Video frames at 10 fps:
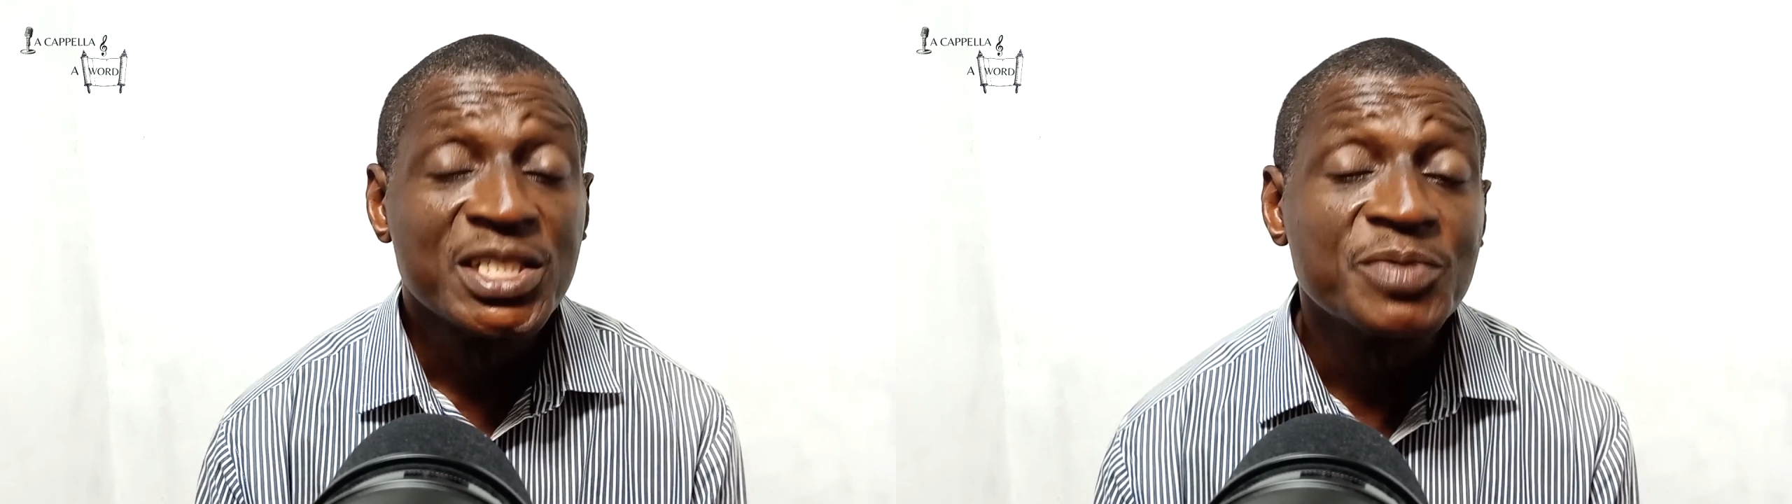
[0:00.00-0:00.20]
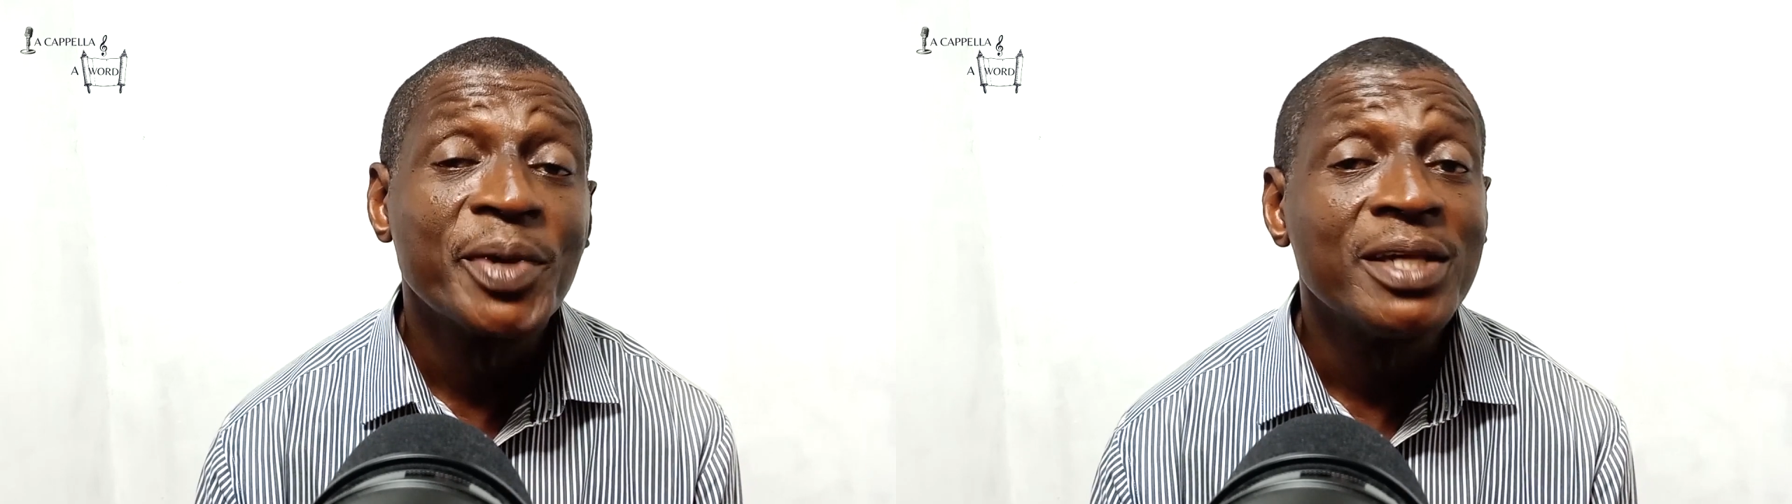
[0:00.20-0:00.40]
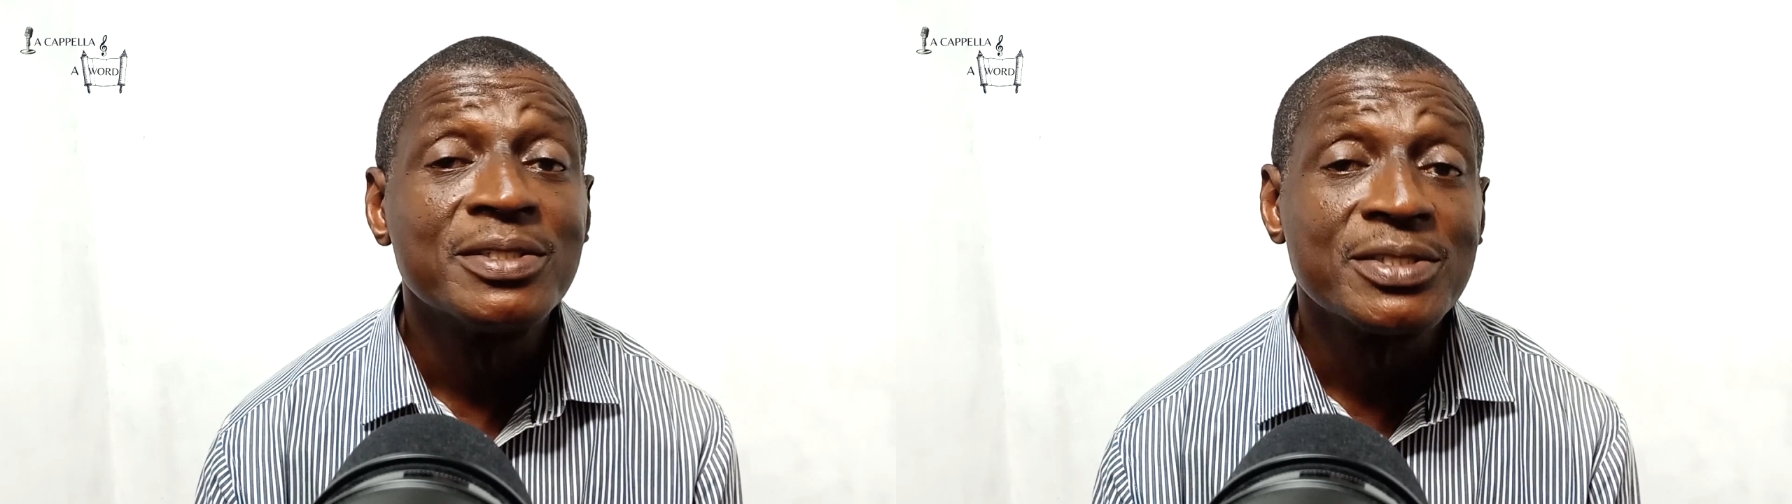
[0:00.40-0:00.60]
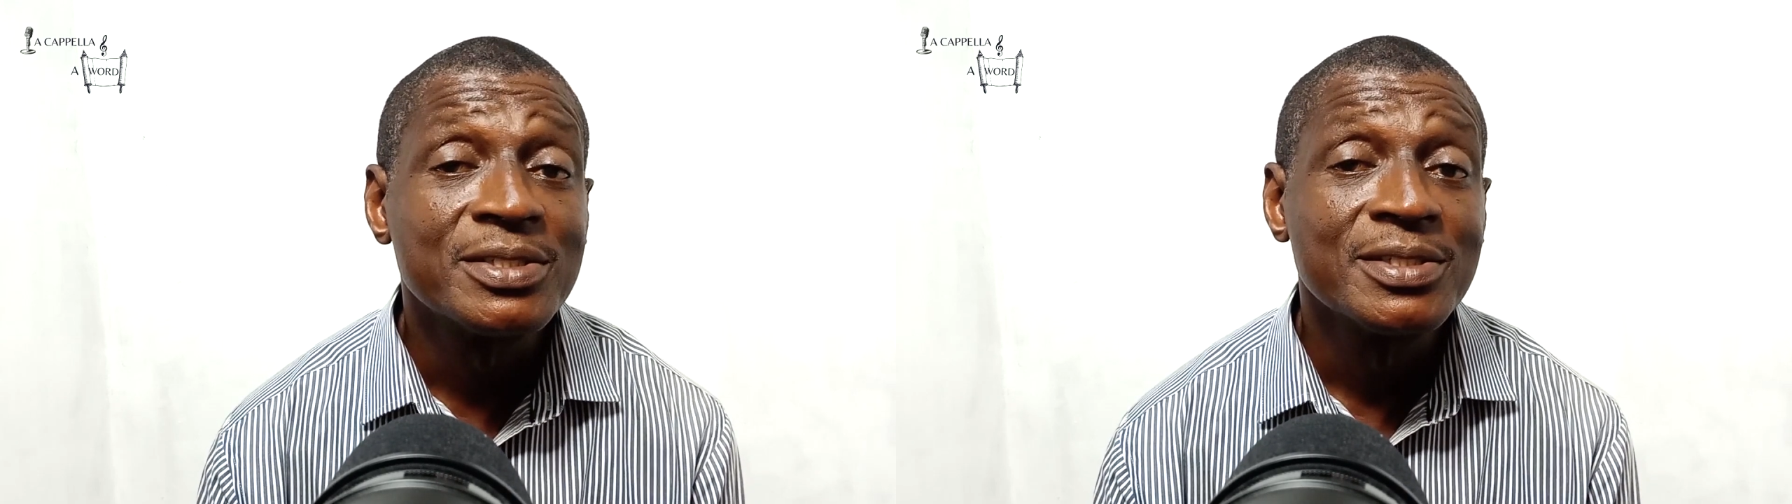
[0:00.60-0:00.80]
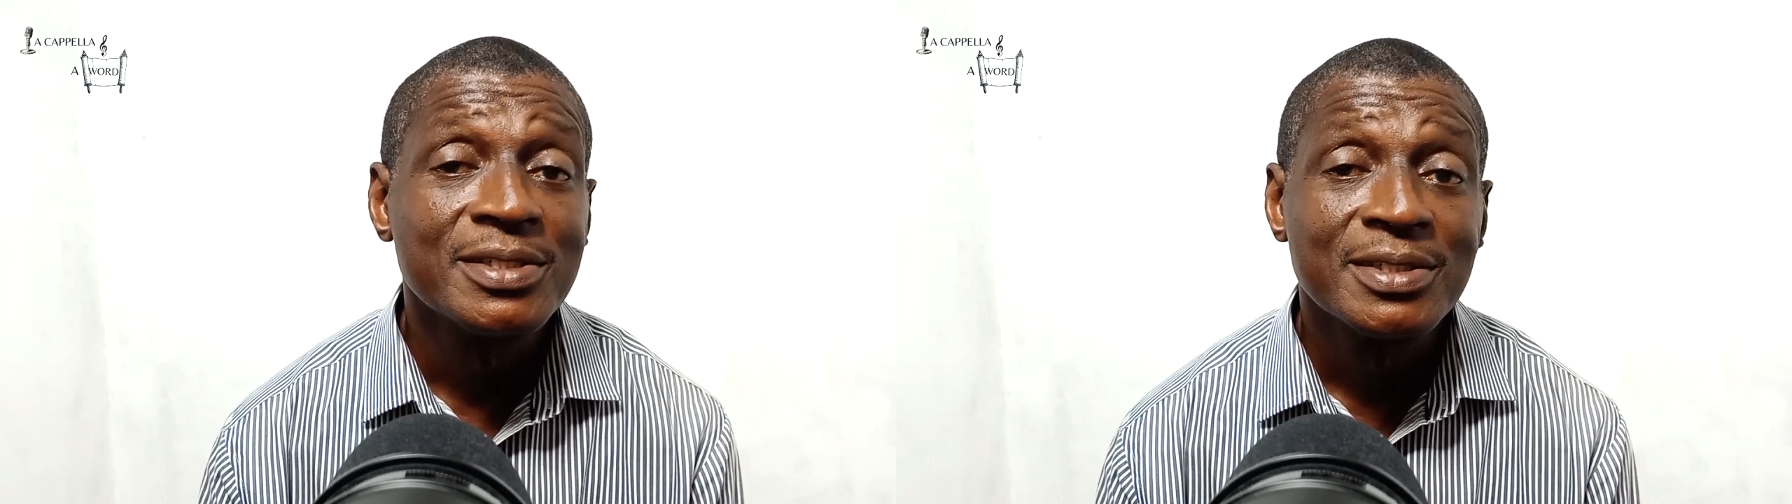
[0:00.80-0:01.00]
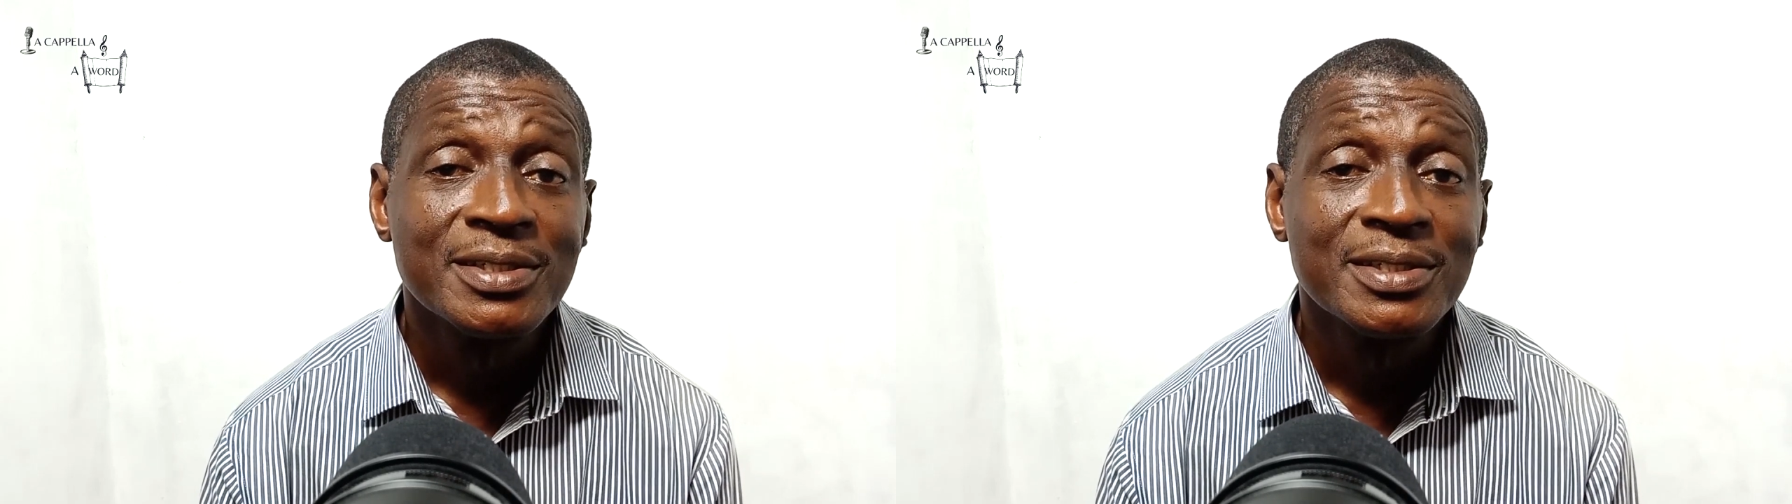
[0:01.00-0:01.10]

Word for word: space